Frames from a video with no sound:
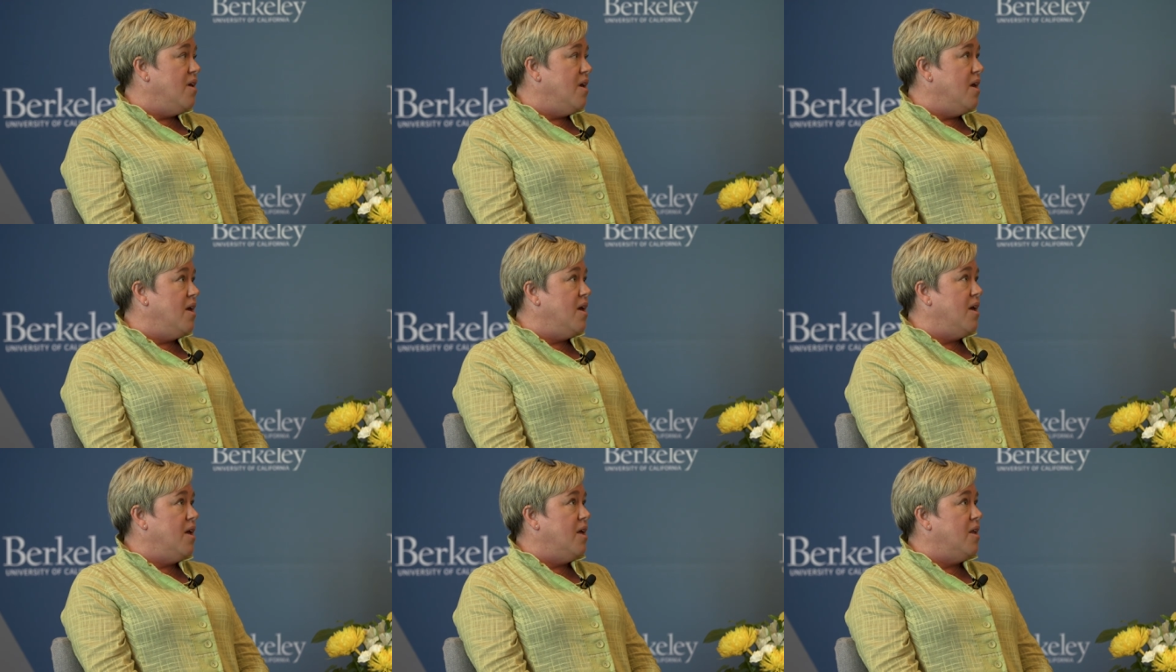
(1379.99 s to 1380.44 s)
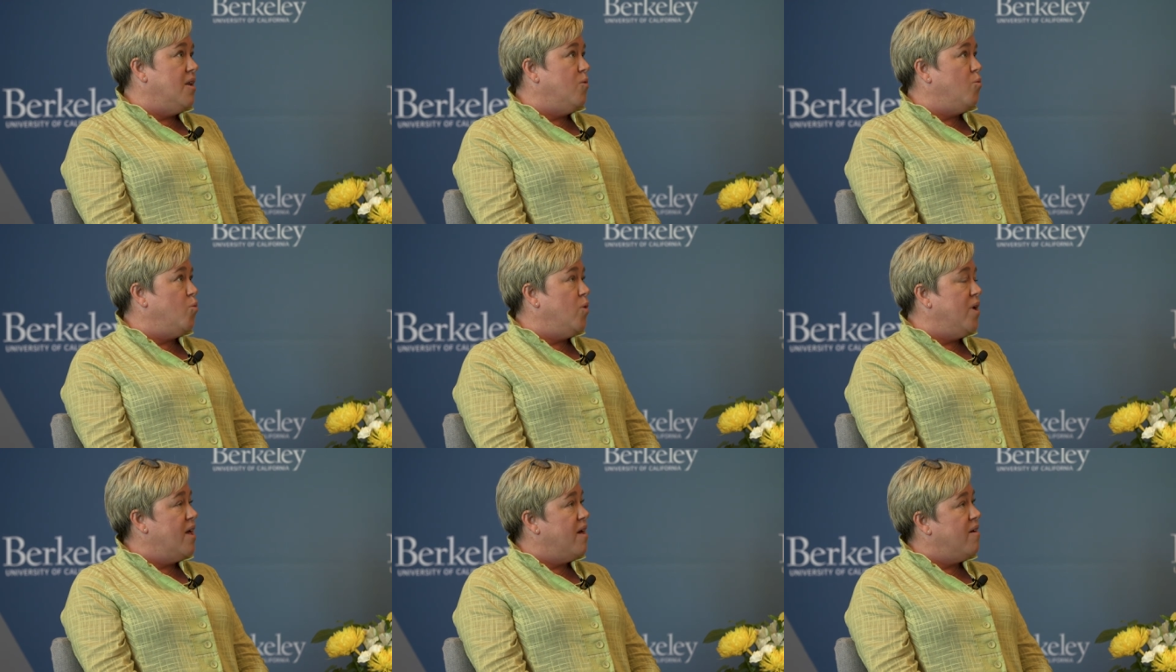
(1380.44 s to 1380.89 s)
And
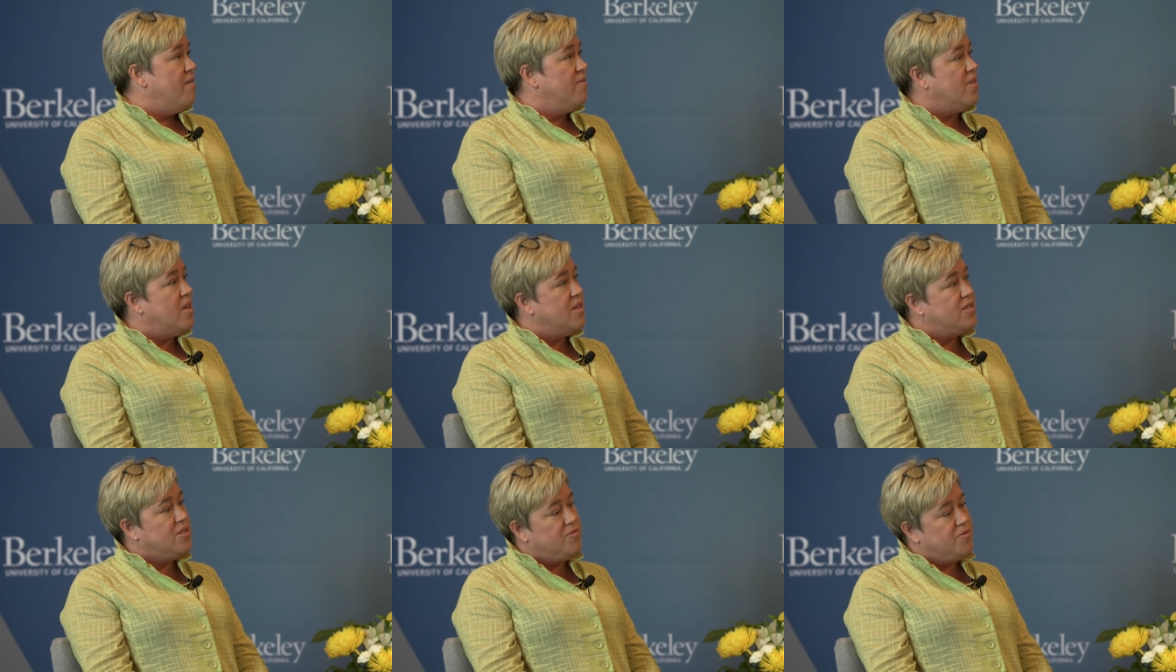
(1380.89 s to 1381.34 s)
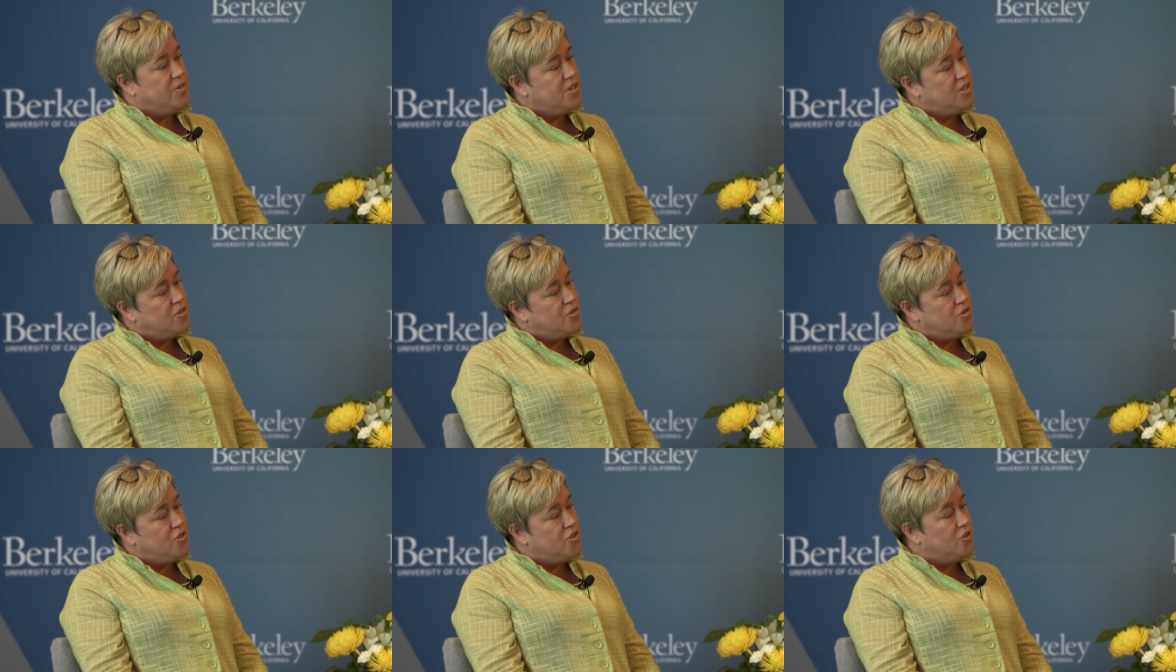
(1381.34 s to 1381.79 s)
we have lots of
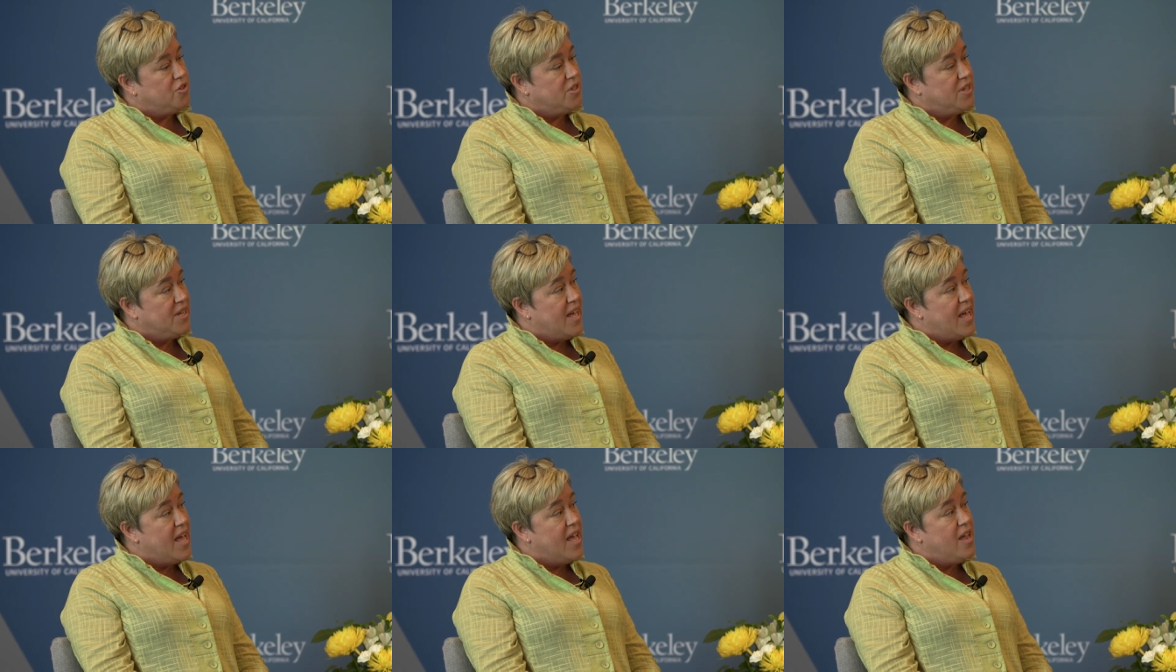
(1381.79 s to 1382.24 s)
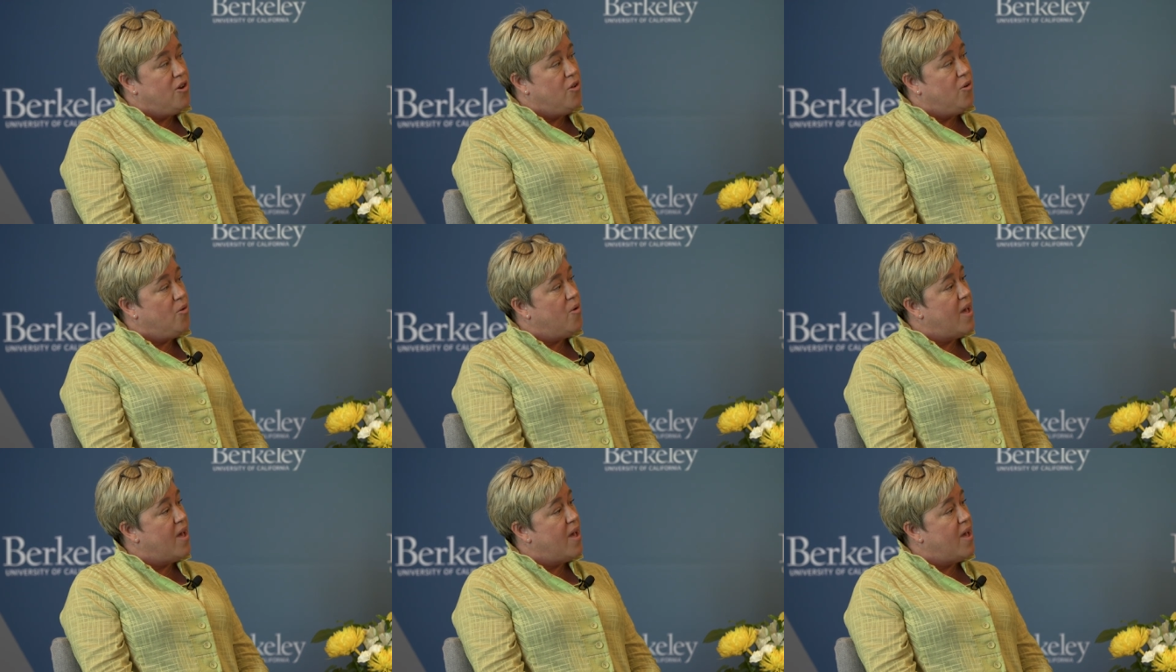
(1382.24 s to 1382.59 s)
researchers, again, who